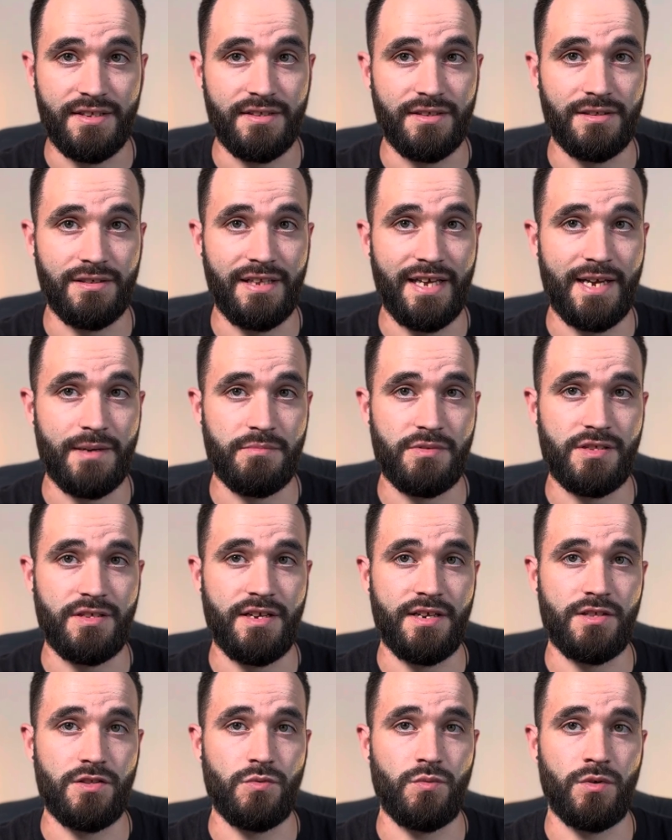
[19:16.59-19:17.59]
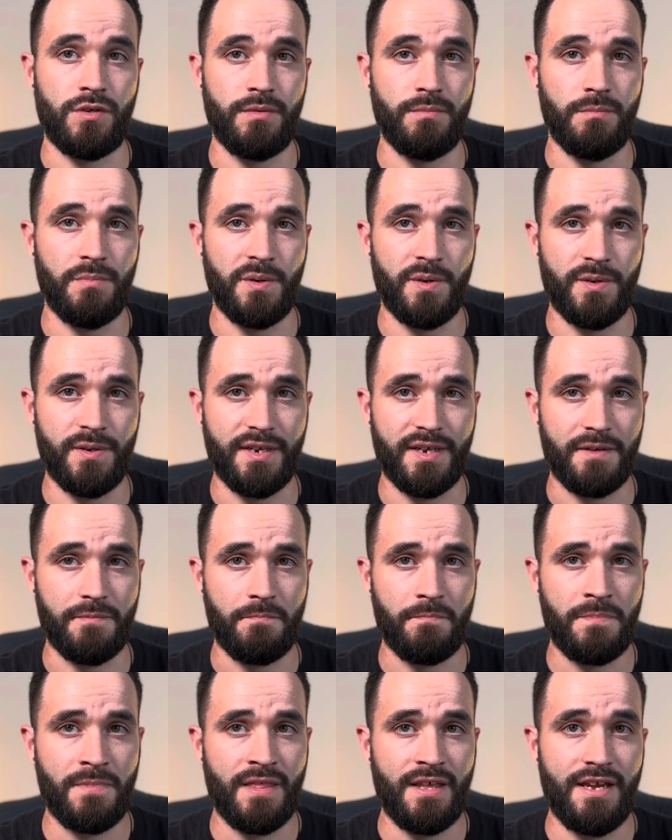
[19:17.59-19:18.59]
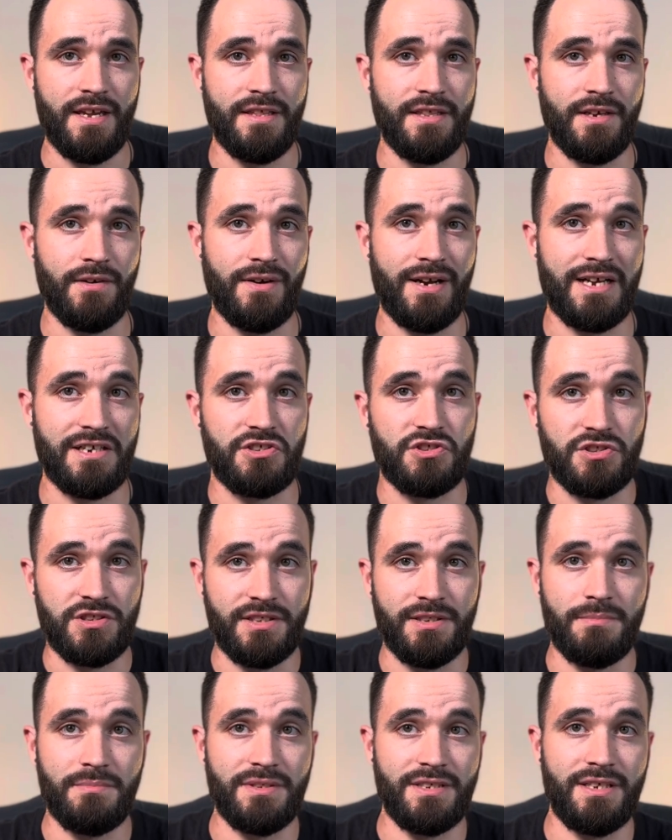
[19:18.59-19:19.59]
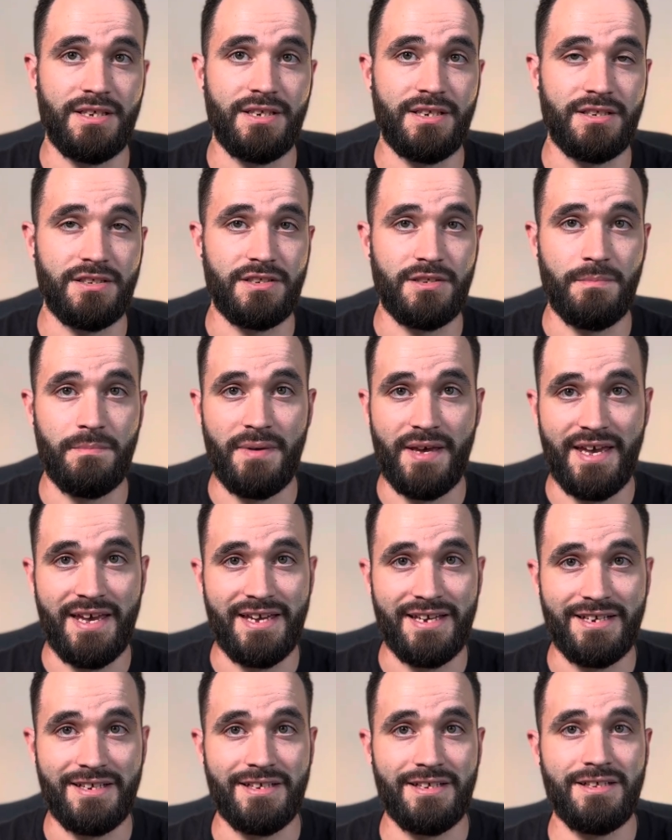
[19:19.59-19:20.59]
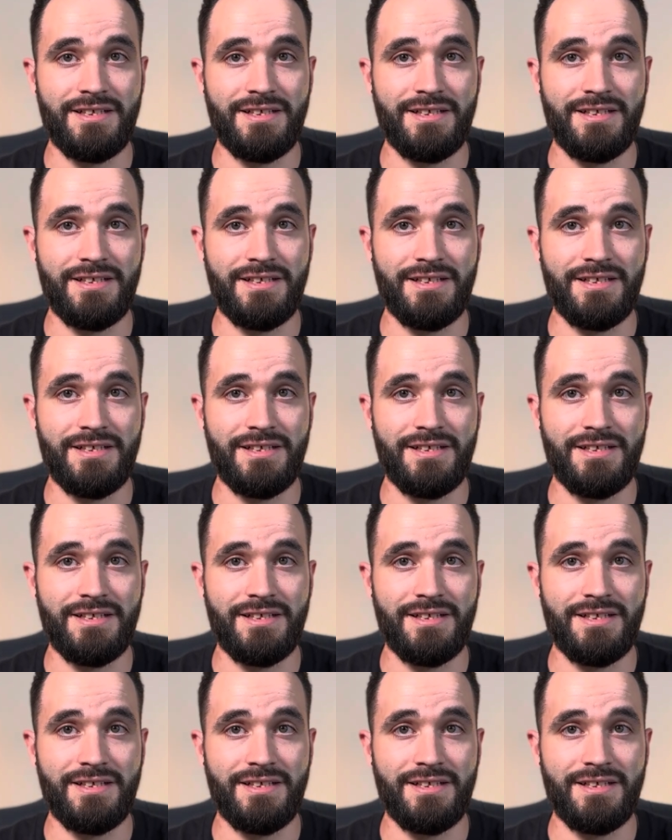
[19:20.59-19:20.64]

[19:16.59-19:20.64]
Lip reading: Their lampstands weren't burning, and they were actually beginning to beg